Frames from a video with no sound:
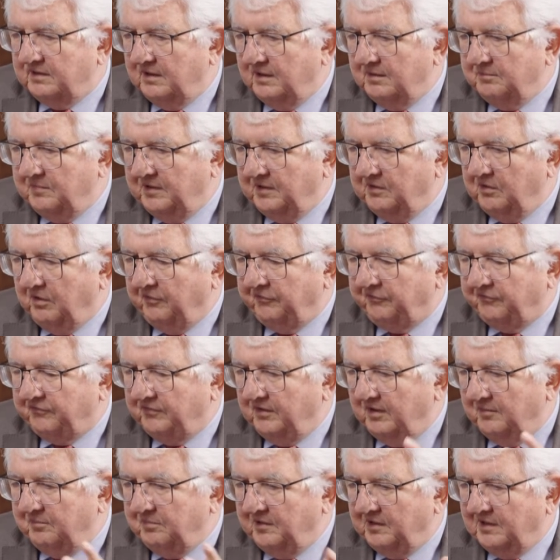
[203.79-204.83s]
I mean,
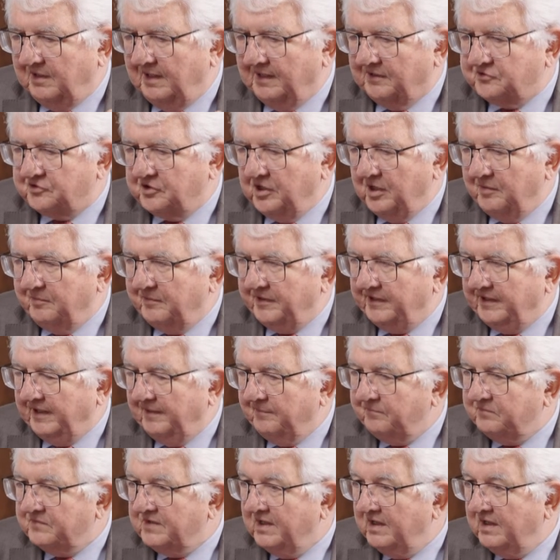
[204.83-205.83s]
Austria, a bit like Germany,